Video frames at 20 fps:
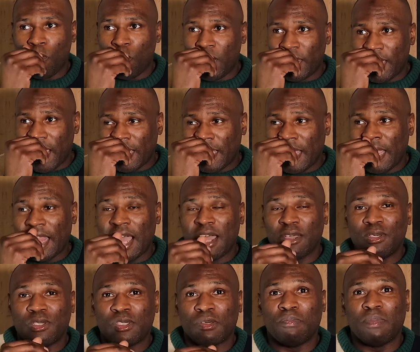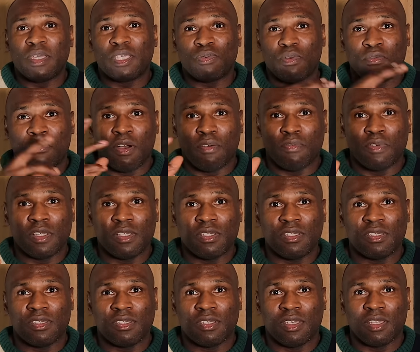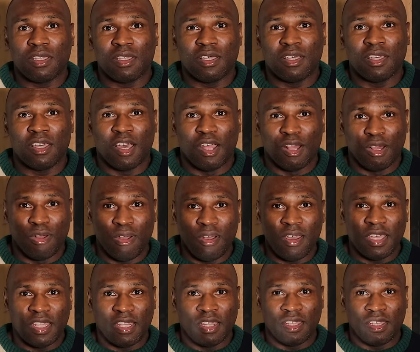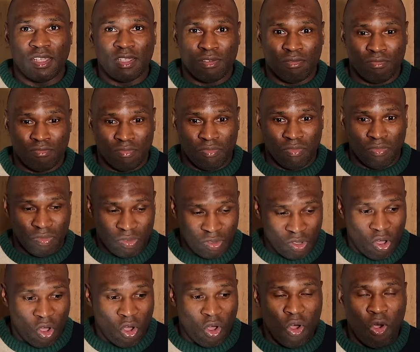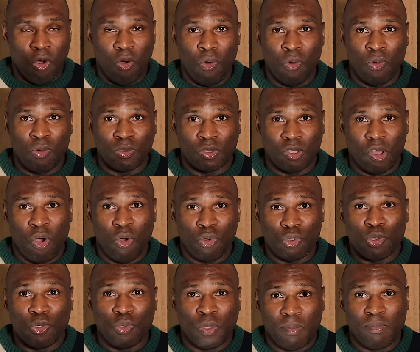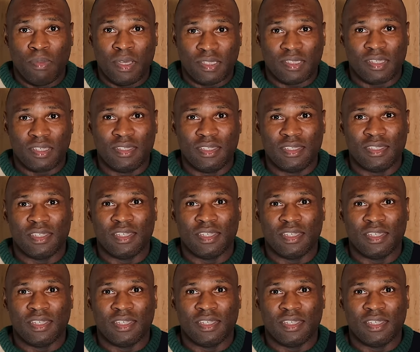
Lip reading: where that they allow you to mix with others a lot in the whole unit mixes.